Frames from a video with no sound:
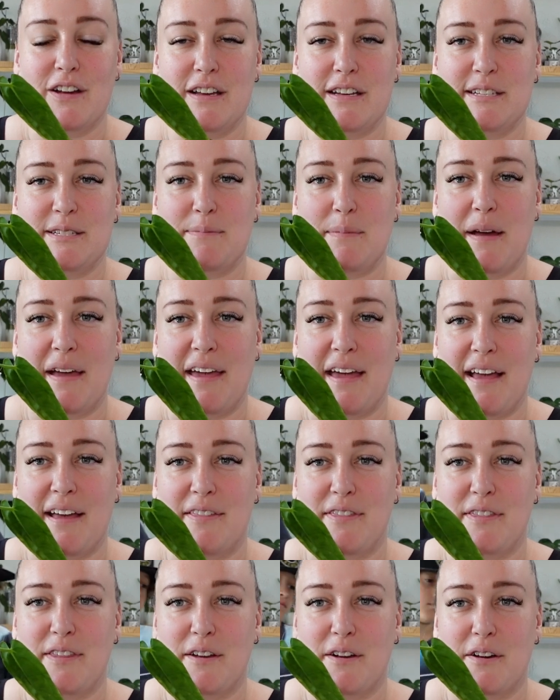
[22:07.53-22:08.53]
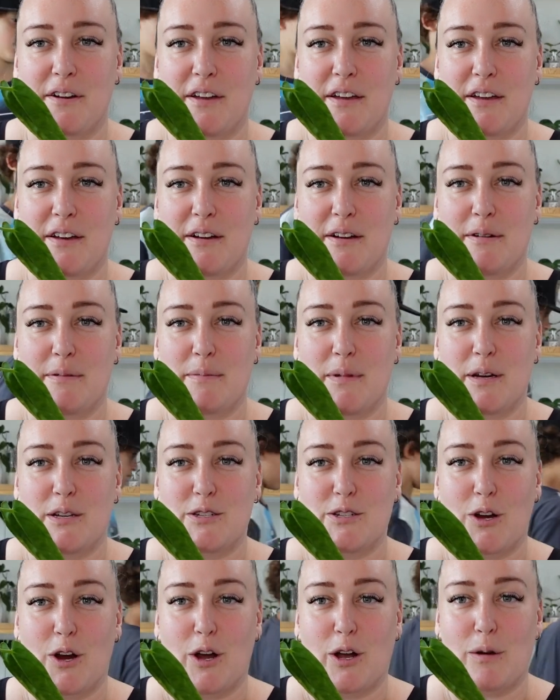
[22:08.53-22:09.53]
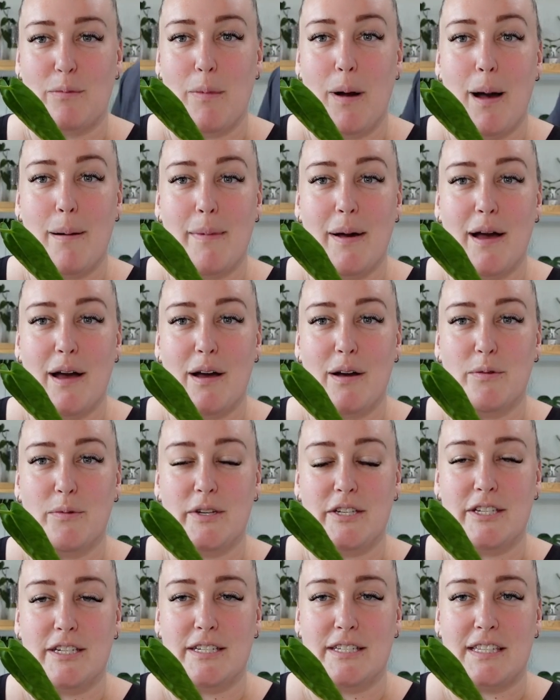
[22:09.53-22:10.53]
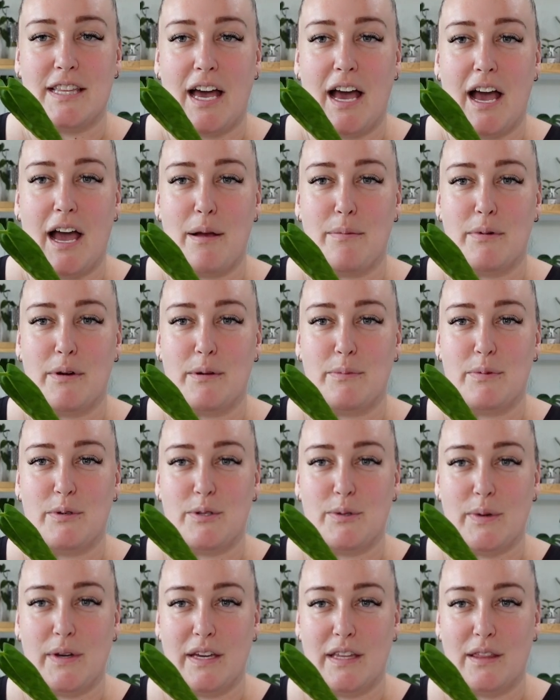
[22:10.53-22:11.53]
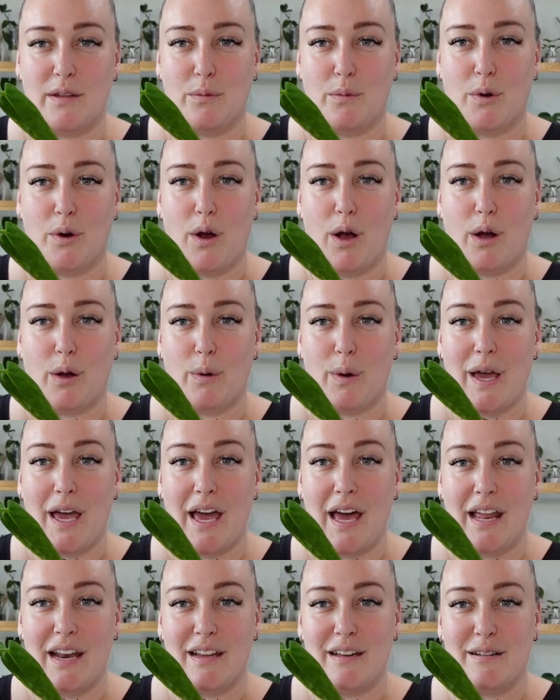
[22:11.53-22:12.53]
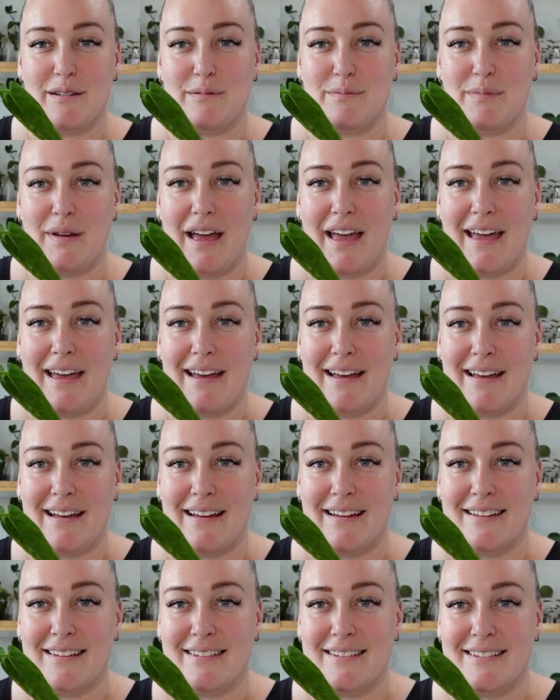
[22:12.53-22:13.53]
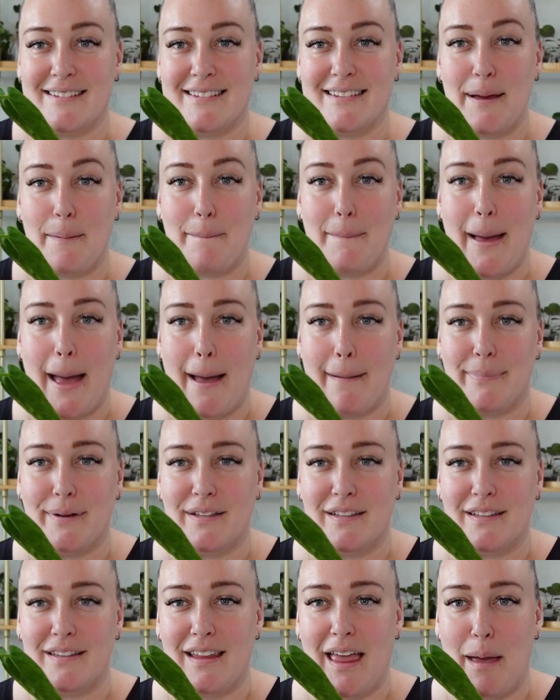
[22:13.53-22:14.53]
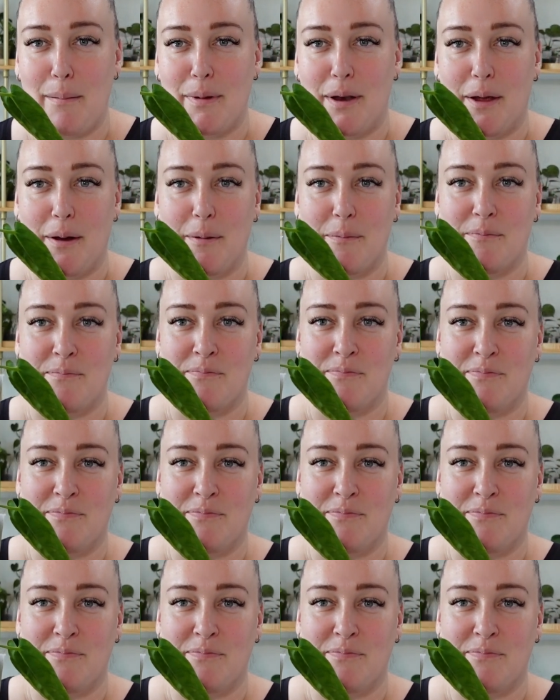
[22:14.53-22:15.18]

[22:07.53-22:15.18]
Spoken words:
is my Anthurium Dark Mama, which is the hybrid between the Warocqueanum and Papilolaminum.